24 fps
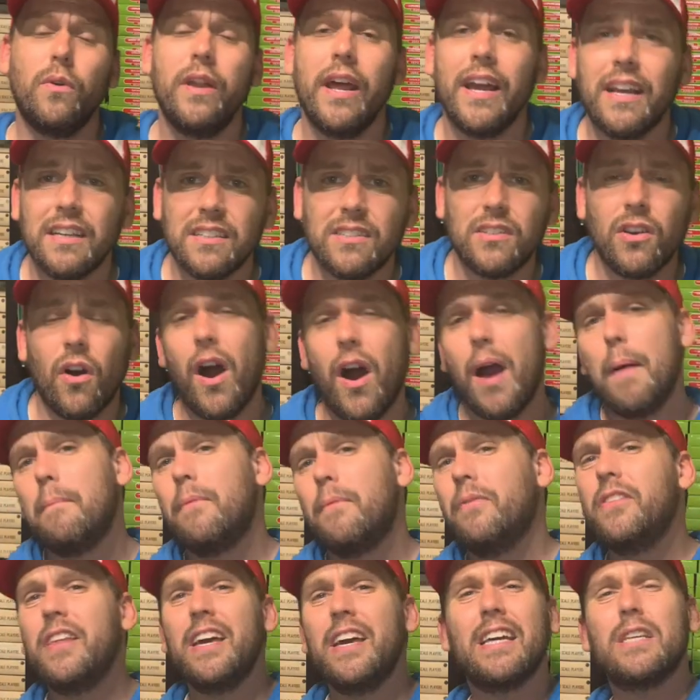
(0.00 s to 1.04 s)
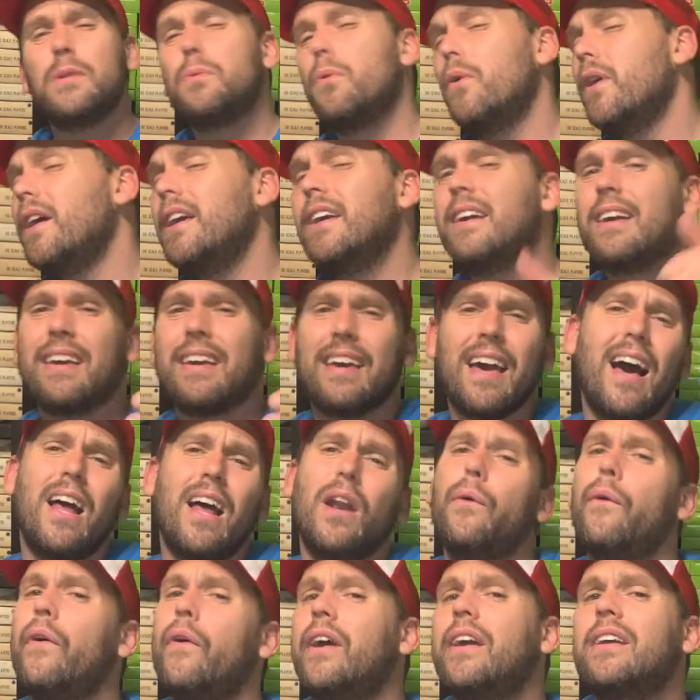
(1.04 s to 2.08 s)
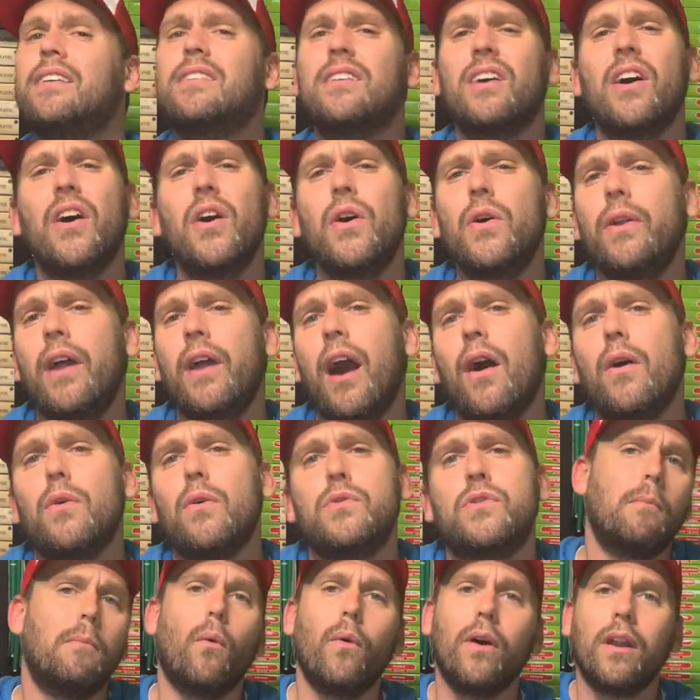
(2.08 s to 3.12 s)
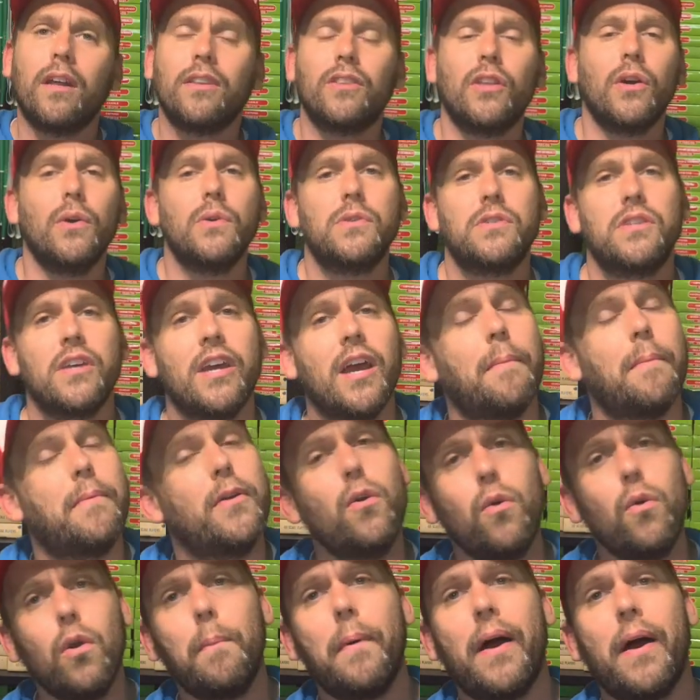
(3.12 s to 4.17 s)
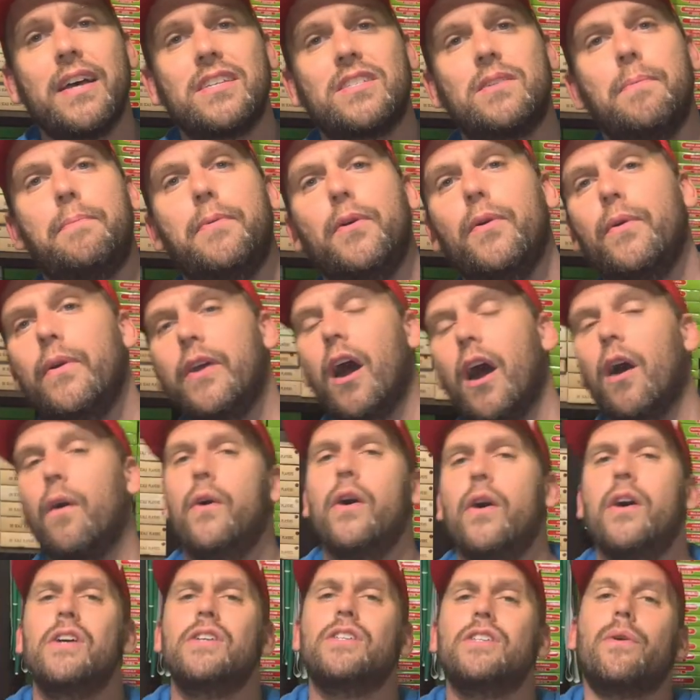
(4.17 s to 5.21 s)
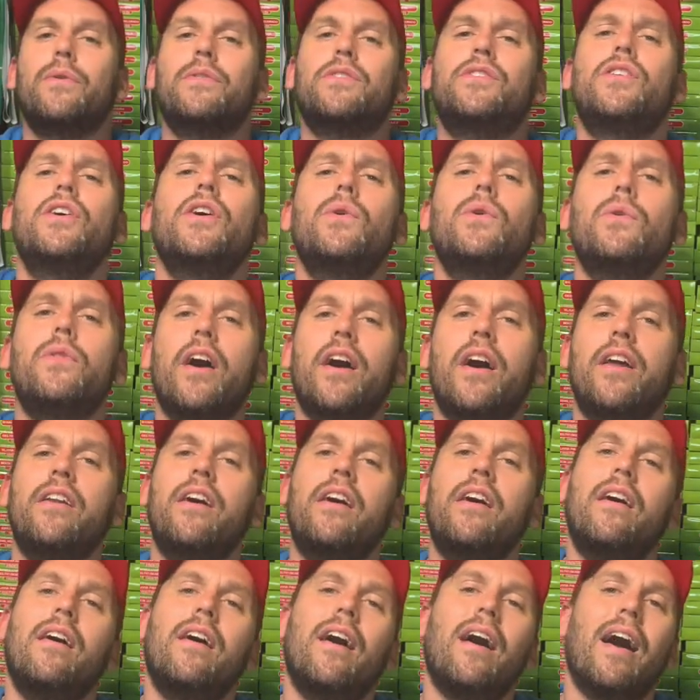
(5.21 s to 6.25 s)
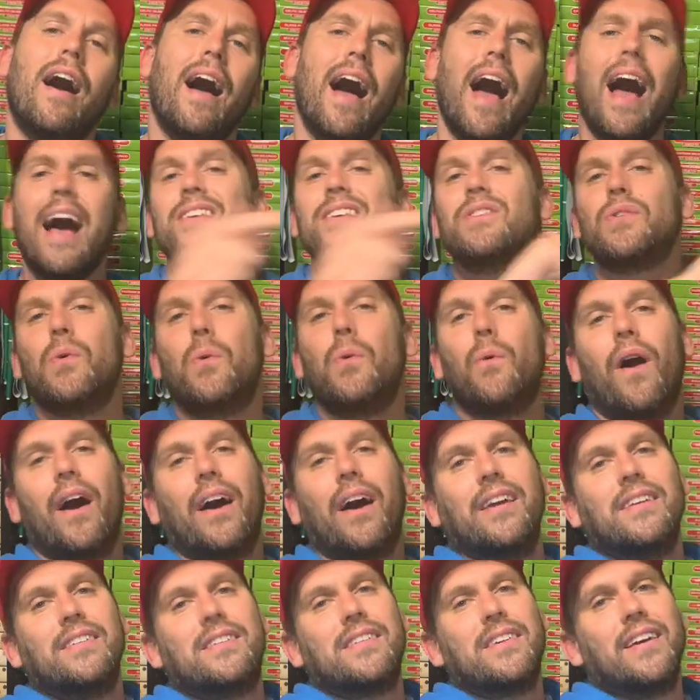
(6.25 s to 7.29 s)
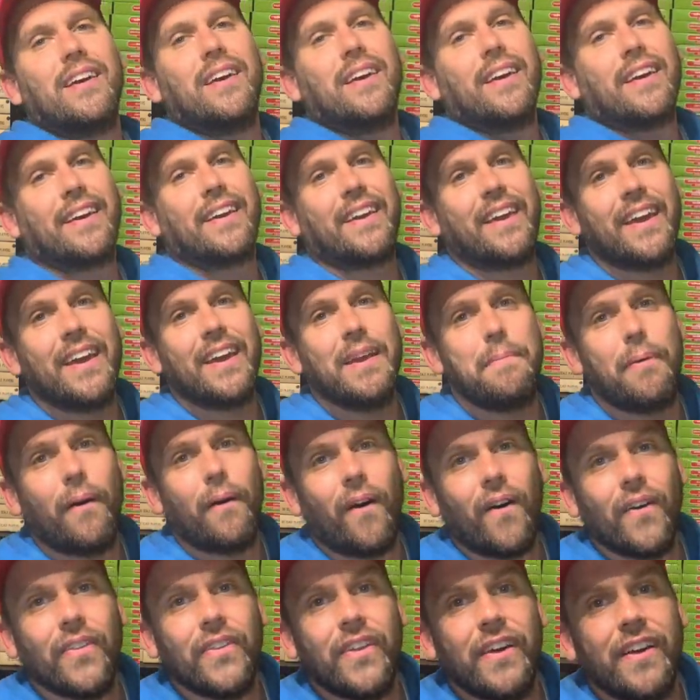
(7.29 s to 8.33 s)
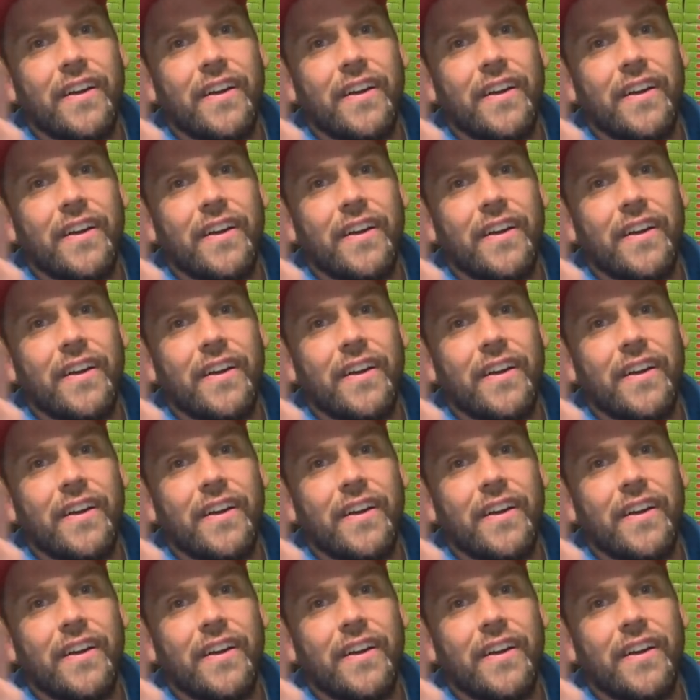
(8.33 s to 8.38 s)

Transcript: next time, next week, couple of weeks, who knows? But when I do see you, it'll be all about Subbuteo. So until then, as always, keep on